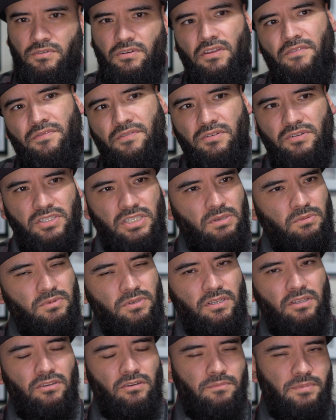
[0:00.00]
If you're someone
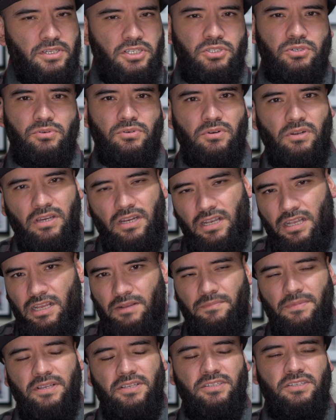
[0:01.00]
a little bit shorter, kind of like
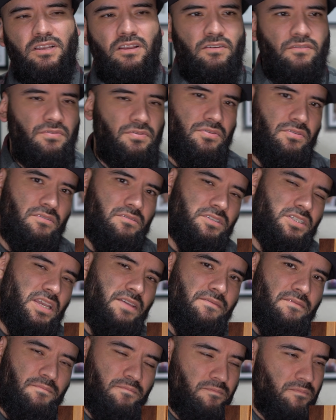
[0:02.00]
myself,
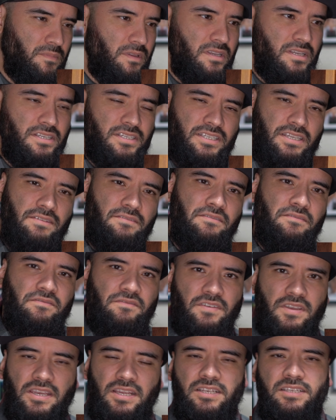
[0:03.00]
seven, seven
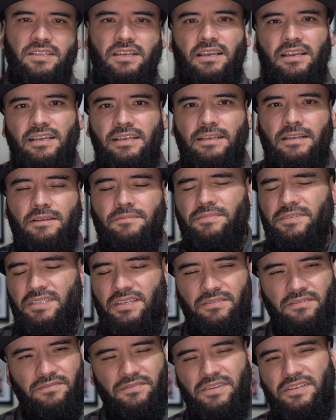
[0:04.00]
feet, uh, I'm
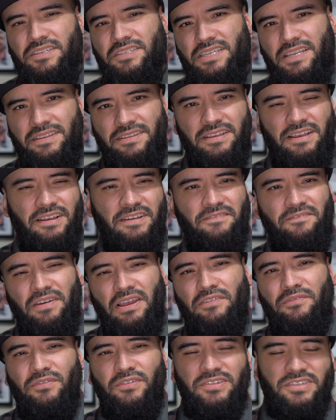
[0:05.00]
seven feet, uh,
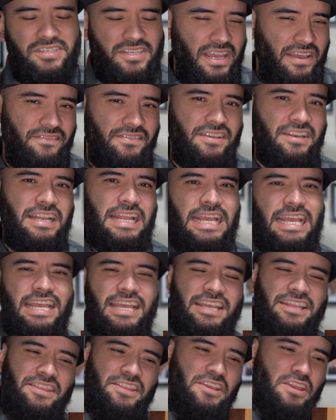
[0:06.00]
five foot seven,
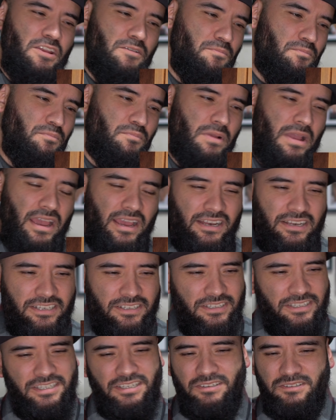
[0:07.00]
then you,
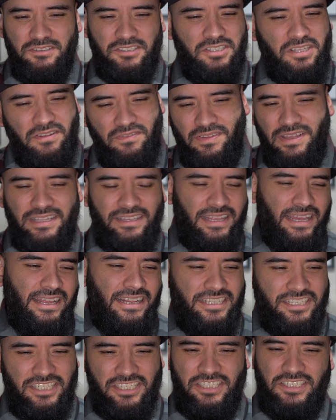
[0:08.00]
and you know, stuff like that.
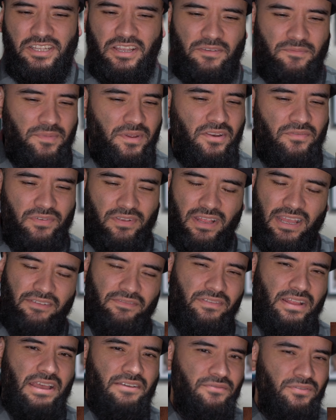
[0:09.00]
It's just, I mean, if you like
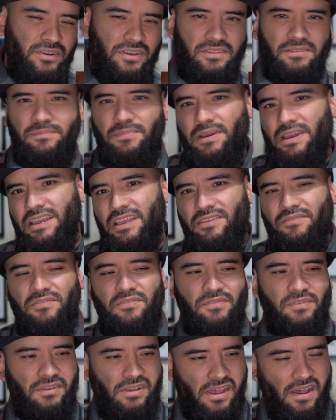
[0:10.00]
flat footing the bike, if you
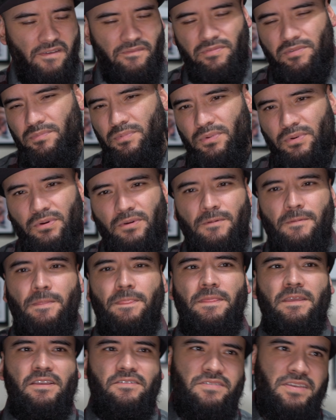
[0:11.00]
feel comfortable,
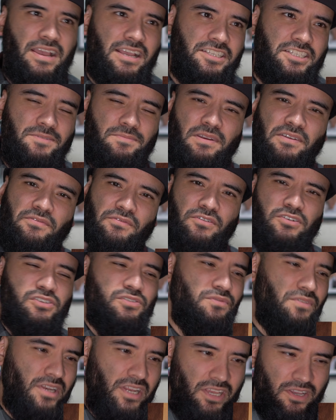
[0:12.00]
if you guys see my first
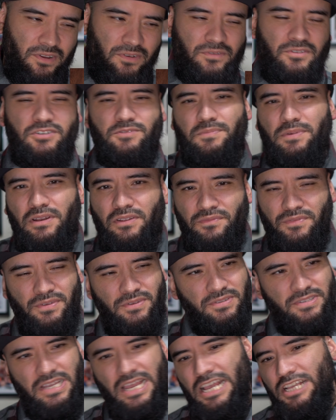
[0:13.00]
video, there's been a few
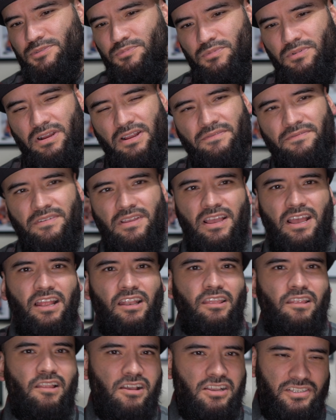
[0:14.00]
times where I've
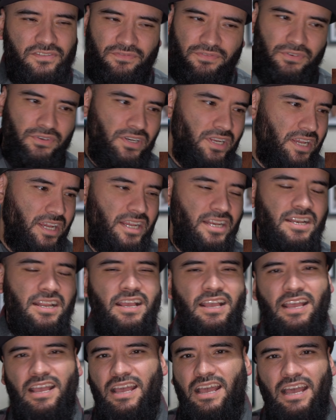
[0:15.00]
lost footing.
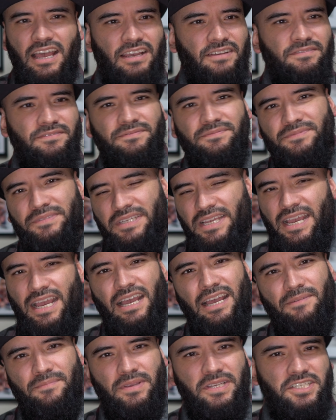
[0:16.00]
I've, yeah,
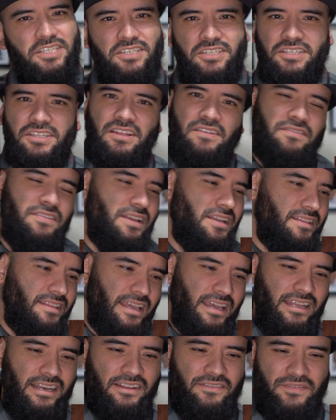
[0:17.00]
I mean, just stuff like
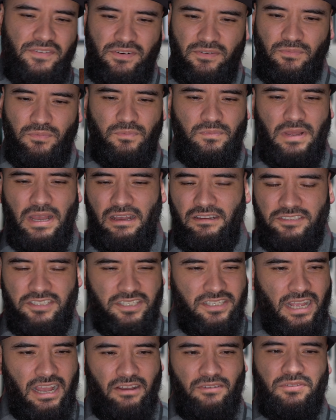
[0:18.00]
that. If you're out,
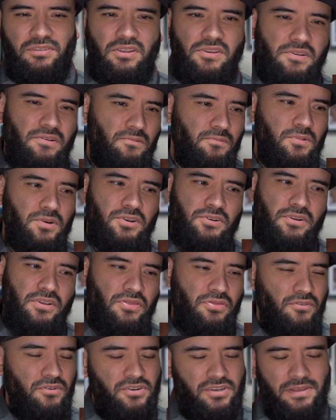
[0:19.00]
just out there and you're wondering
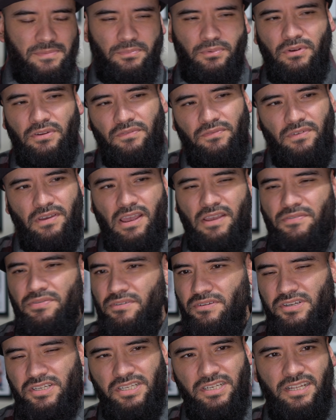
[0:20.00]
13.5,
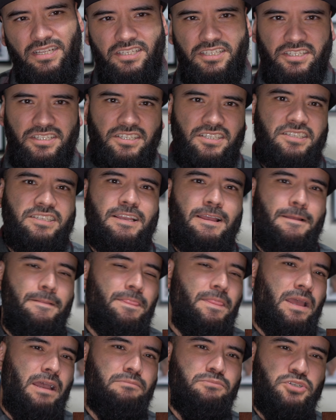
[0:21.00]
13 inches,
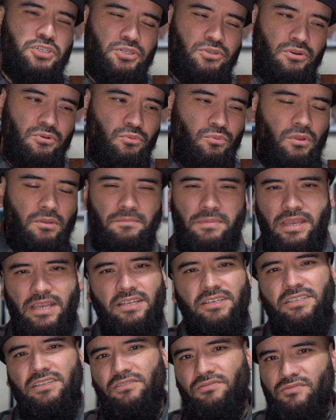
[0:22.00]
I'm sure it will make a
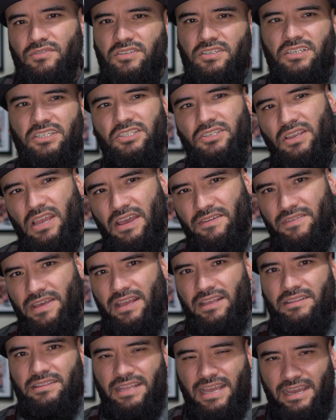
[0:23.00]
difference because you have
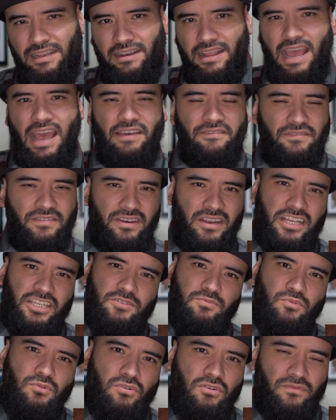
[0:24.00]
that, that half an
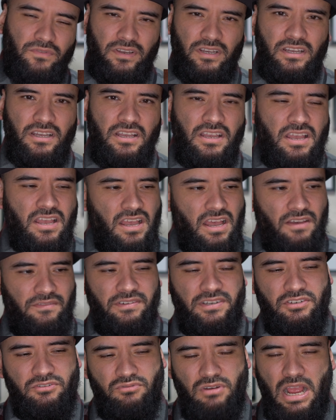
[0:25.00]
inch more of a, of
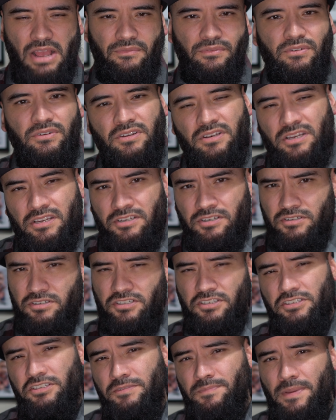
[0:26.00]
a travel your
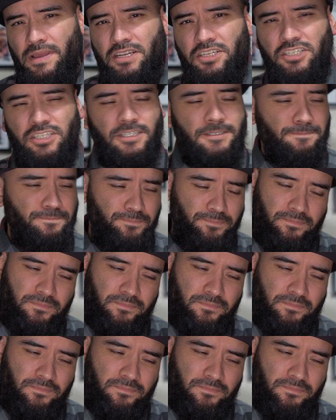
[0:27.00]
suspension.